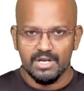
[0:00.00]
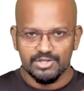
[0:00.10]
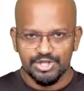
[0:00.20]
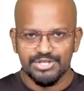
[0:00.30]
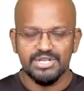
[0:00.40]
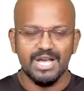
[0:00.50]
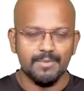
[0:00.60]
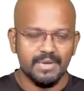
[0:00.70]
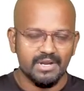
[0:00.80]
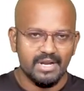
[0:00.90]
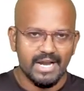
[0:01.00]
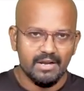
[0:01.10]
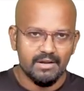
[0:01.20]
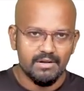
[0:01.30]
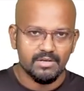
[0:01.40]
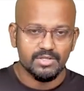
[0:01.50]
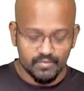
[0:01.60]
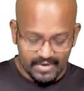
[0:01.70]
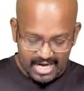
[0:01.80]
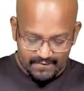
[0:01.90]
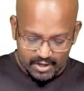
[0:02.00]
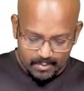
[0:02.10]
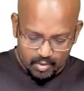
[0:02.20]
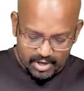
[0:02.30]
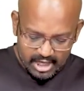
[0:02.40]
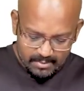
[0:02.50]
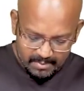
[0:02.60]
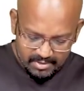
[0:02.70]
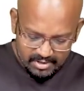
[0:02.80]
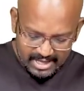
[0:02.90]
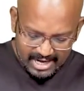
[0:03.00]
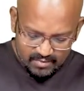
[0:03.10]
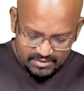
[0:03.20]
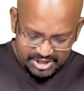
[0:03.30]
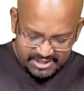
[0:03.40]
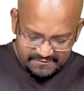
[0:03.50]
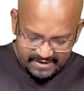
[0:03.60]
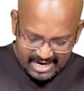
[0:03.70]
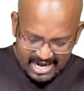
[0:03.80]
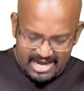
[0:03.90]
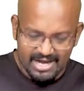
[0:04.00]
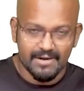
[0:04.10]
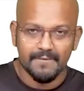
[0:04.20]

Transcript: CGRP related drugs, we have a mnemonic, remember that, which is FEGAR.